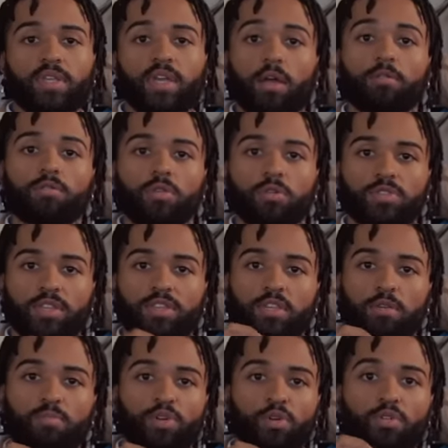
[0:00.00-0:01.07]
Carroll notes that the
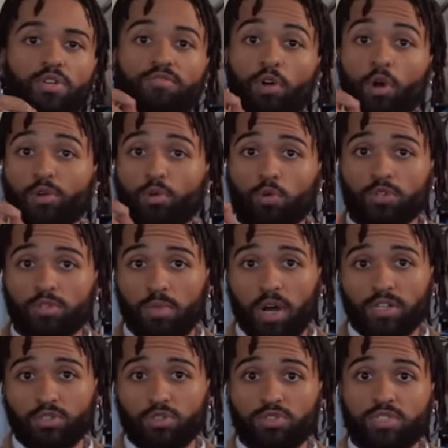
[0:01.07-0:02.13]
impurity of art horror's
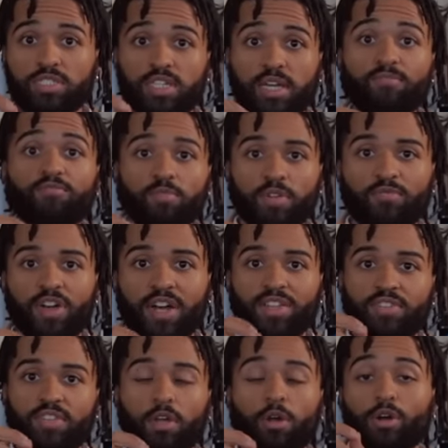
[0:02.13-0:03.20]
monsters stem from the fact
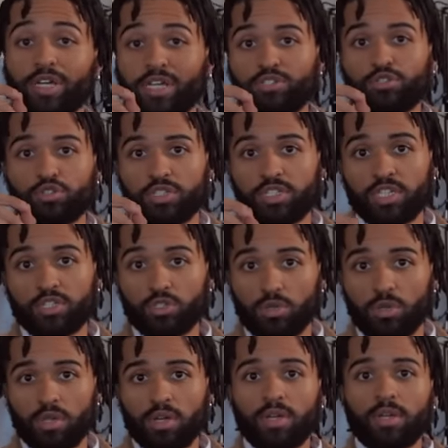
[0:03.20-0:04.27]
that they are interstitial